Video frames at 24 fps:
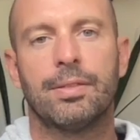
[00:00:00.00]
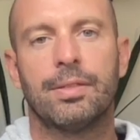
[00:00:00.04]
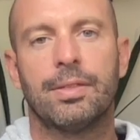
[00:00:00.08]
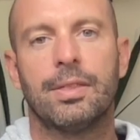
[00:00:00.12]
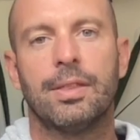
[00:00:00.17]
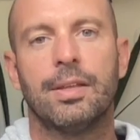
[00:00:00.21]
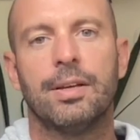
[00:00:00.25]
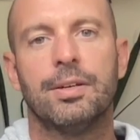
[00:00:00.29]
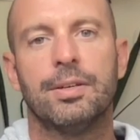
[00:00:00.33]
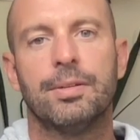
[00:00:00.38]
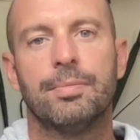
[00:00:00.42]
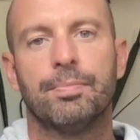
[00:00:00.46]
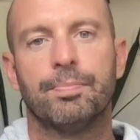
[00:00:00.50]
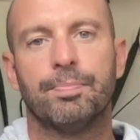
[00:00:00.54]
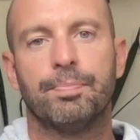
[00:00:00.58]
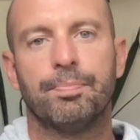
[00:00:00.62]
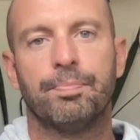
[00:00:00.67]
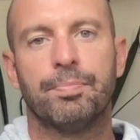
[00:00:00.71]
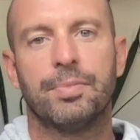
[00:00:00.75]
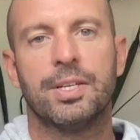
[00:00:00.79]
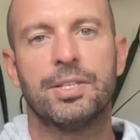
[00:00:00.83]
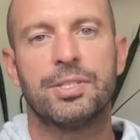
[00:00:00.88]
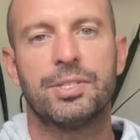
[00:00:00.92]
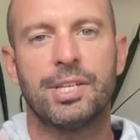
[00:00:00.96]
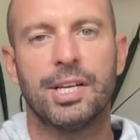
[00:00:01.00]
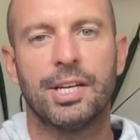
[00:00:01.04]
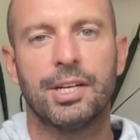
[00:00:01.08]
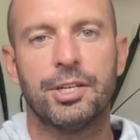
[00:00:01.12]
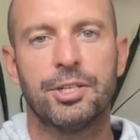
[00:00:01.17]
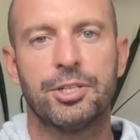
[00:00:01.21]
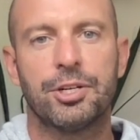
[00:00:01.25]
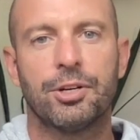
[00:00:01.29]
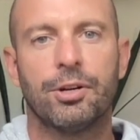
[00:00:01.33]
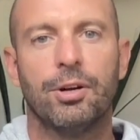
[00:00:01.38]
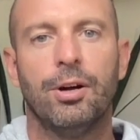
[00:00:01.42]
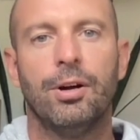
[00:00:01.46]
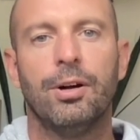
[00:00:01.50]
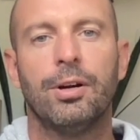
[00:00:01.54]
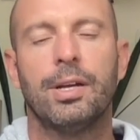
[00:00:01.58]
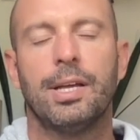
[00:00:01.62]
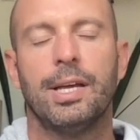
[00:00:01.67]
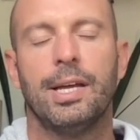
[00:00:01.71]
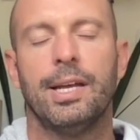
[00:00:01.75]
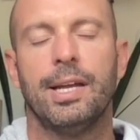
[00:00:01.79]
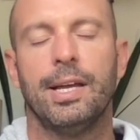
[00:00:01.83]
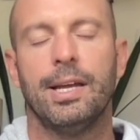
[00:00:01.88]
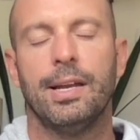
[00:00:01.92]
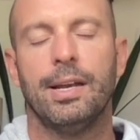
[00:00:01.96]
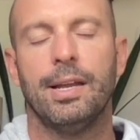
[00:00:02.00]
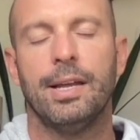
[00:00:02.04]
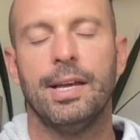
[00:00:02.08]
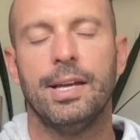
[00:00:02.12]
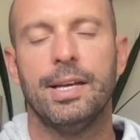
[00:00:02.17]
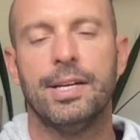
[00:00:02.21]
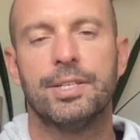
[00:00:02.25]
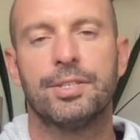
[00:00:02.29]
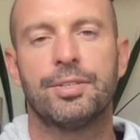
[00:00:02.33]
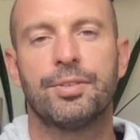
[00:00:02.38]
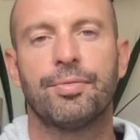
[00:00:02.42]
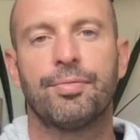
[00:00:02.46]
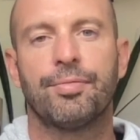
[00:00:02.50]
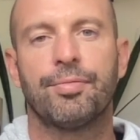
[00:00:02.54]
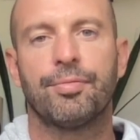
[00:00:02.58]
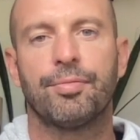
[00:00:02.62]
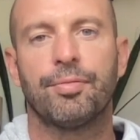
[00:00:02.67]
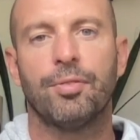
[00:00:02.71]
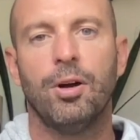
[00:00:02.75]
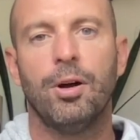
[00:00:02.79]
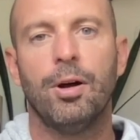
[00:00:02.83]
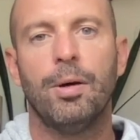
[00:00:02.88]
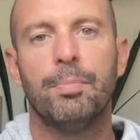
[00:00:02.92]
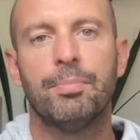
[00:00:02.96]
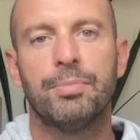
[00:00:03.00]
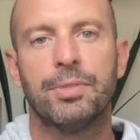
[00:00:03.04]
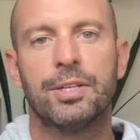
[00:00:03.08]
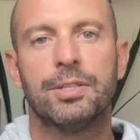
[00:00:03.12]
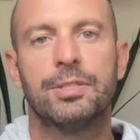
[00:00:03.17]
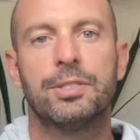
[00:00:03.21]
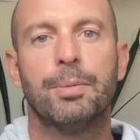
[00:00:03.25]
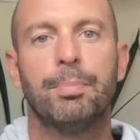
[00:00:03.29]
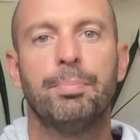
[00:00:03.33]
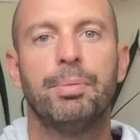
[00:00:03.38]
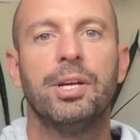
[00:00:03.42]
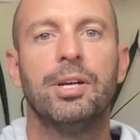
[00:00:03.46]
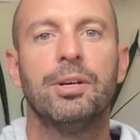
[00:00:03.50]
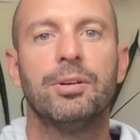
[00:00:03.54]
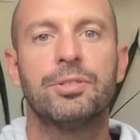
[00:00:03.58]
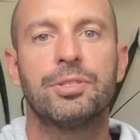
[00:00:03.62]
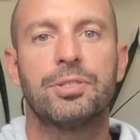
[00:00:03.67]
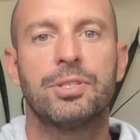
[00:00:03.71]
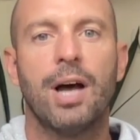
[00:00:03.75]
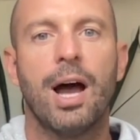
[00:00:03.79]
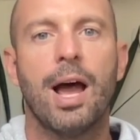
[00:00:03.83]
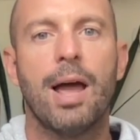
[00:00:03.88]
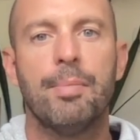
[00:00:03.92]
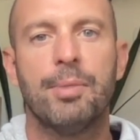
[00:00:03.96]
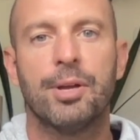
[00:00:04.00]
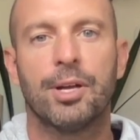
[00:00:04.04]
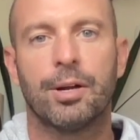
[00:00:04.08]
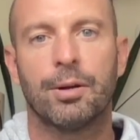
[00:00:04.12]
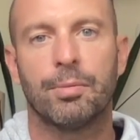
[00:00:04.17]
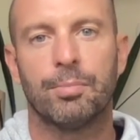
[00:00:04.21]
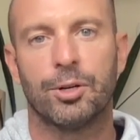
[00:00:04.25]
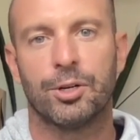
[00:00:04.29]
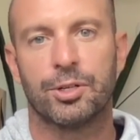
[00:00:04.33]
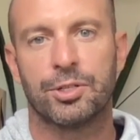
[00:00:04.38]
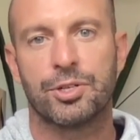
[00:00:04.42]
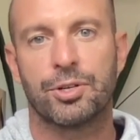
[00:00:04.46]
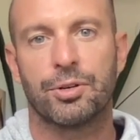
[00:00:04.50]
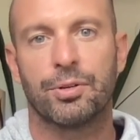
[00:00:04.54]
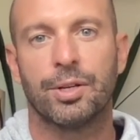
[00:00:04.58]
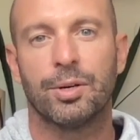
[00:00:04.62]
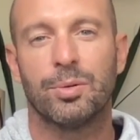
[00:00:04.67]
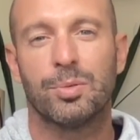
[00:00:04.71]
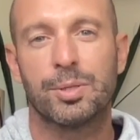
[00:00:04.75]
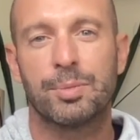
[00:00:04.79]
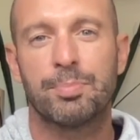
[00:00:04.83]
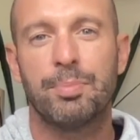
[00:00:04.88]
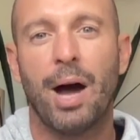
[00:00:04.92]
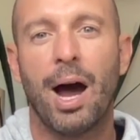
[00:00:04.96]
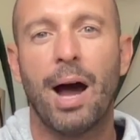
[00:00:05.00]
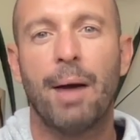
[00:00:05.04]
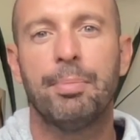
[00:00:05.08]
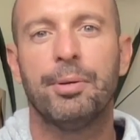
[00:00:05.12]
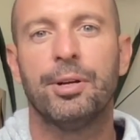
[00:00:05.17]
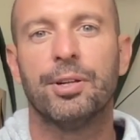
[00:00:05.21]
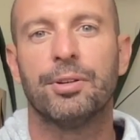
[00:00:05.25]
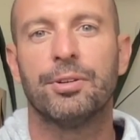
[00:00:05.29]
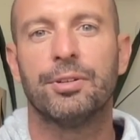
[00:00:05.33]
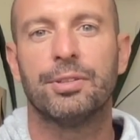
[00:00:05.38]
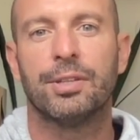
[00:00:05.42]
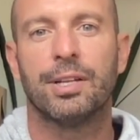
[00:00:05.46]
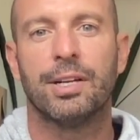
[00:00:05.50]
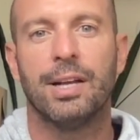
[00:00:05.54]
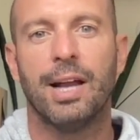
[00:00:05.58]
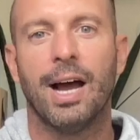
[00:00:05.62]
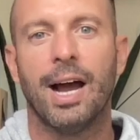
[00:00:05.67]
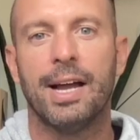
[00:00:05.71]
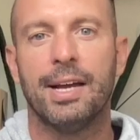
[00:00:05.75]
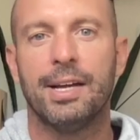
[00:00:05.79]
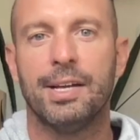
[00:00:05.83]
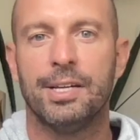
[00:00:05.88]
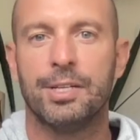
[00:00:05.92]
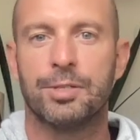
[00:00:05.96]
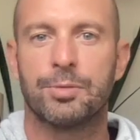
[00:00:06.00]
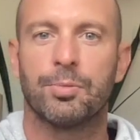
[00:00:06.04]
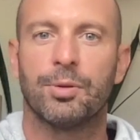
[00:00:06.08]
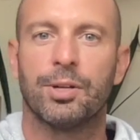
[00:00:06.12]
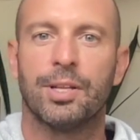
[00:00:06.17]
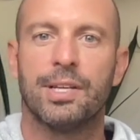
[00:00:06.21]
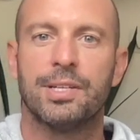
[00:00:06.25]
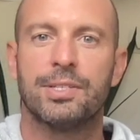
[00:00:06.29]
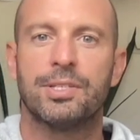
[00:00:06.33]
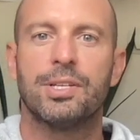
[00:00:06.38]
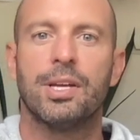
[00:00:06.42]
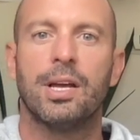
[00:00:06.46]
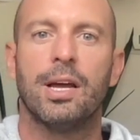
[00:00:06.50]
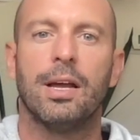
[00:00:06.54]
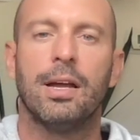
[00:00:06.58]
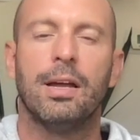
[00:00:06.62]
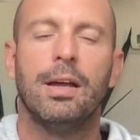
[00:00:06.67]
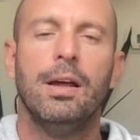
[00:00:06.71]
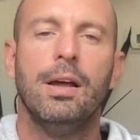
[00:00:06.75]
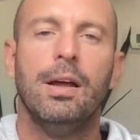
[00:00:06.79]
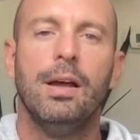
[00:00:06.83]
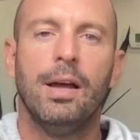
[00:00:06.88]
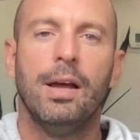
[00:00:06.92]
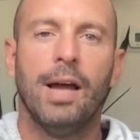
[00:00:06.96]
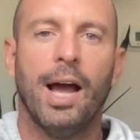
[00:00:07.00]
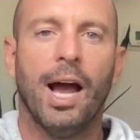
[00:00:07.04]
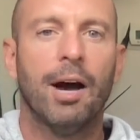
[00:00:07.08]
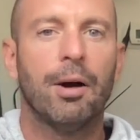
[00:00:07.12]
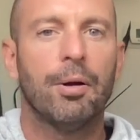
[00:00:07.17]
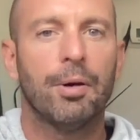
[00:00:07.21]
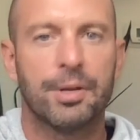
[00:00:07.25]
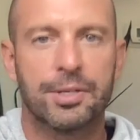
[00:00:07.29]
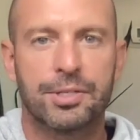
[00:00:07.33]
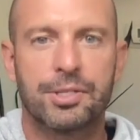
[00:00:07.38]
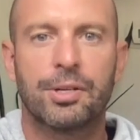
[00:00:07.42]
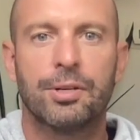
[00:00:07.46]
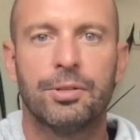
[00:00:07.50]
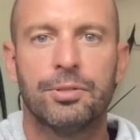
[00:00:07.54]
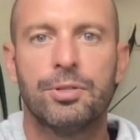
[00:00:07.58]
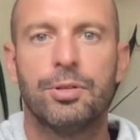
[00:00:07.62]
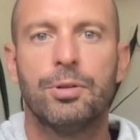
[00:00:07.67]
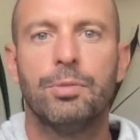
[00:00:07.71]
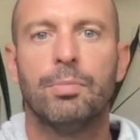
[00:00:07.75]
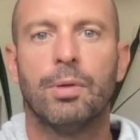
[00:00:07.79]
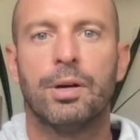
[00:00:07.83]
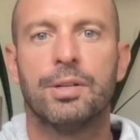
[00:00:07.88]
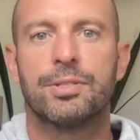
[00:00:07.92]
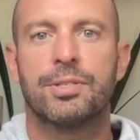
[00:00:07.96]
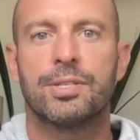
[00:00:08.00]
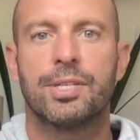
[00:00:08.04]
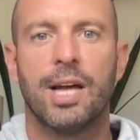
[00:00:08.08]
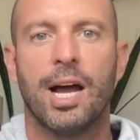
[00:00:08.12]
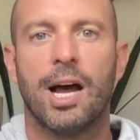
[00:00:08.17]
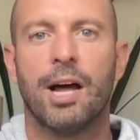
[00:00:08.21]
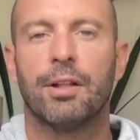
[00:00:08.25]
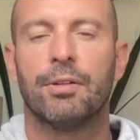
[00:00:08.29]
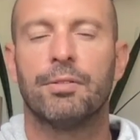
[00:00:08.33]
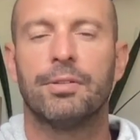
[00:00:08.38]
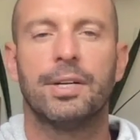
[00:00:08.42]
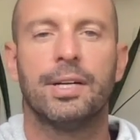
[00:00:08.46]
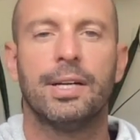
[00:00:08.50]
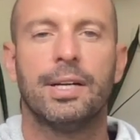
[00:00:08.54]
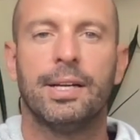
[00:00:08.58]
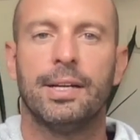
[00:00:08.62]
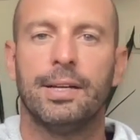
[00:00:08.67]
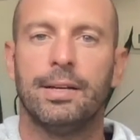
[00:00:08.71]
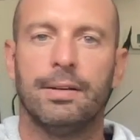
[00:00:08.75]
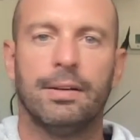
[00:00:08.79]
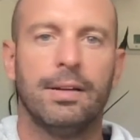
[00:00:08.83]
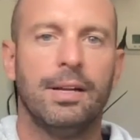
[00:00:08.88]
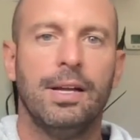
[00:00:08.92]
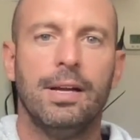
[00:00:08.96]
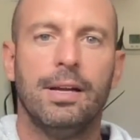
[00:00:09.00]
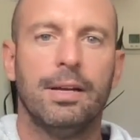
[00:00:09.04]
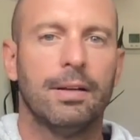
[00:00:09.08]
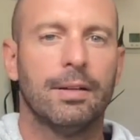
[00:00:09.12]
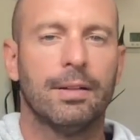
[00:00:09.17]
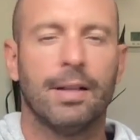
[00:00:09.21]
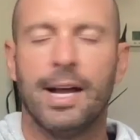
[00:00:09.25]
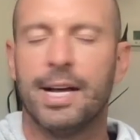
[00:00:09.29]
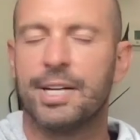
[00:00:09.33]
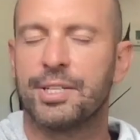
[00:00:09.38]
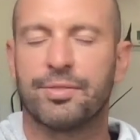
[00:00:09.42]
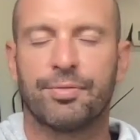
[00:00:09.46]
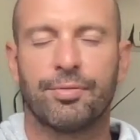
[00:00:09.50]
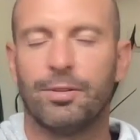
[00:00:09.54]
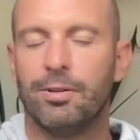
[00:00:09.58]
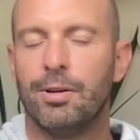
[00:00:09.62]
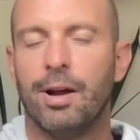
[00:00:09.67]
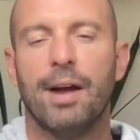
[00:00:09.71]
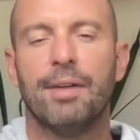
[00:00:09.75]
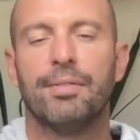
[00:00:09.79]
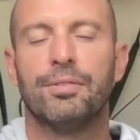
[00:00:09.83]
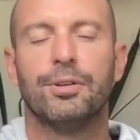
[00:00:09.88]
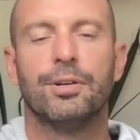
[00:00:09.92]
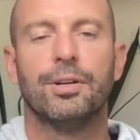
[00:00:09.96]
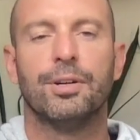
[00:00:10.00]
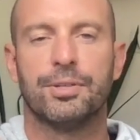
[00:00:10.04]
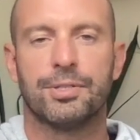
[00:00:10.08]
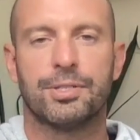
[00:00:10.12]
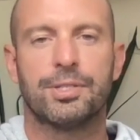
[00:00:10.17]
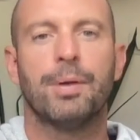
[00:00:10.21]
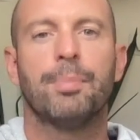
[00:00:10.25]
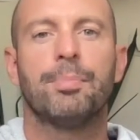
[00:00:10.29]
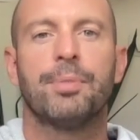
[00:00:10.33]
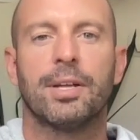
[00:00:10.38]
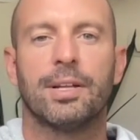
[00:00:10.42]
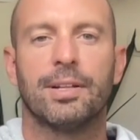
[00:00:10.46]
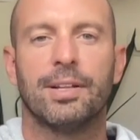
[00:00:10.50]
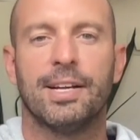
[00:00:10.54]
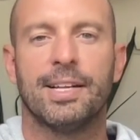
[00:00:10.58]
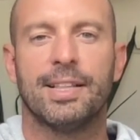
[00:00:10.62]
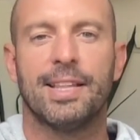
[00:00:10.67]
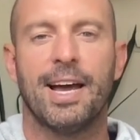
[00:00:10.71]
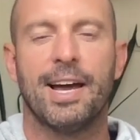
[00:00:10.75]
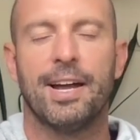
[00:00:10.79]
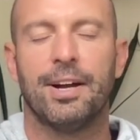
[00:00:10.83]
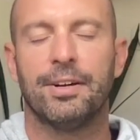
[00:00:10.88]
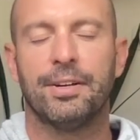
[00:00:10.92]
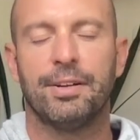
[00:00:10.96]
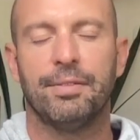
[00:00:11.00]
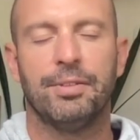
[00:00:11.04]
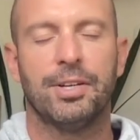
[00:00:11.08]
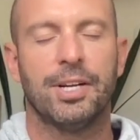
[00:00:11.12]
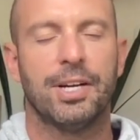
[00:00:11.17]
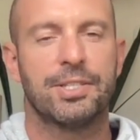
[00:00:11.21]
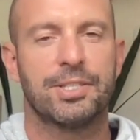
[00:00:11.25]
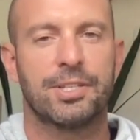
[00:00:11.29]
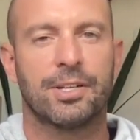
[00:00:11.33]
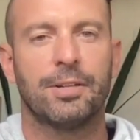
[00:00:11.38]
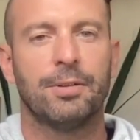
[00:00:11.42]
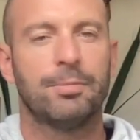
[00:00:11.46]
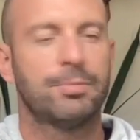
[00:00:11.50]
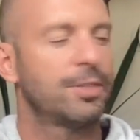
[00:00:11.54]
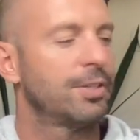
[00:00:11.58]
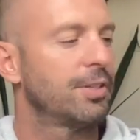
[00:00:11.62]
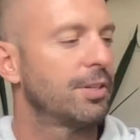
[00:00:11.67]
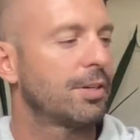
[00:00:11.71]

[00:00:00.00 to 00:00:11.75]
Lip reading: the signature hook in it is from the De Beers Diamond commercial that was popular in the 90s, where they say, how else could 2 months salary last forever, or something like that. I'll give you guys a clip to the